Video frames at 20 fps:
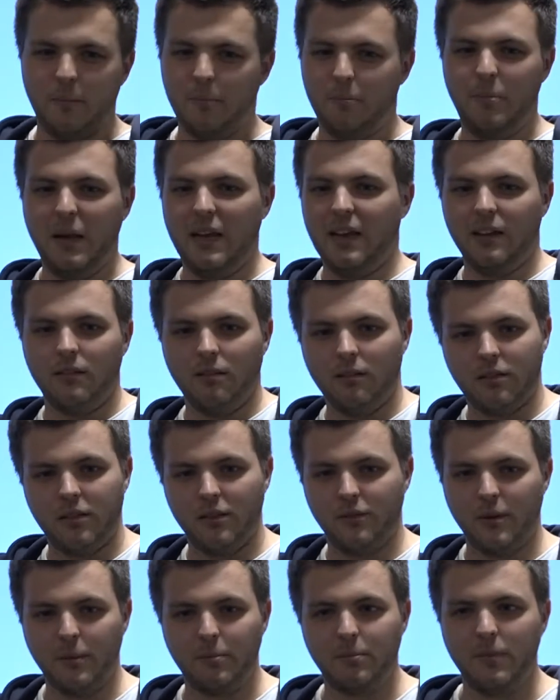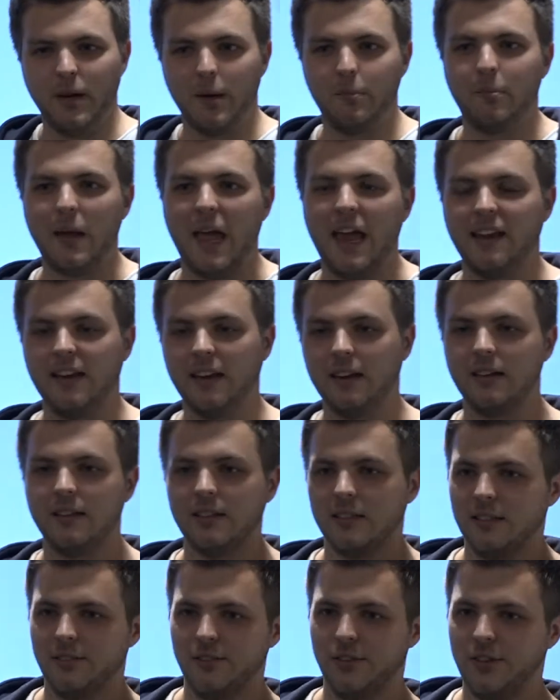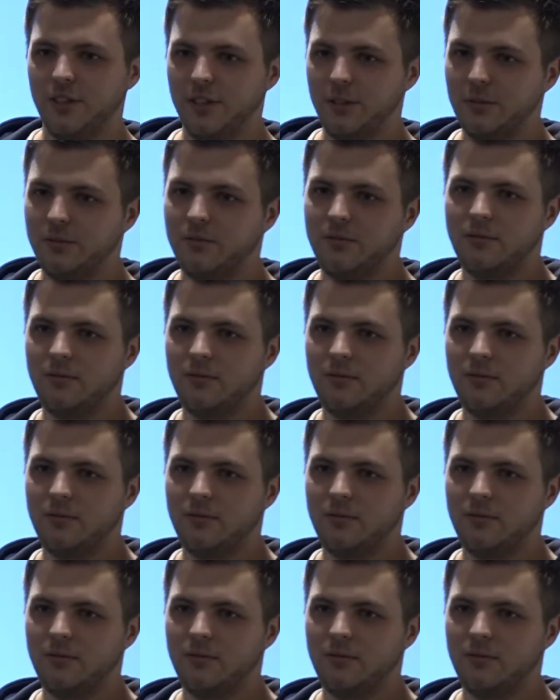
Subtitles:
billionth of a penny that you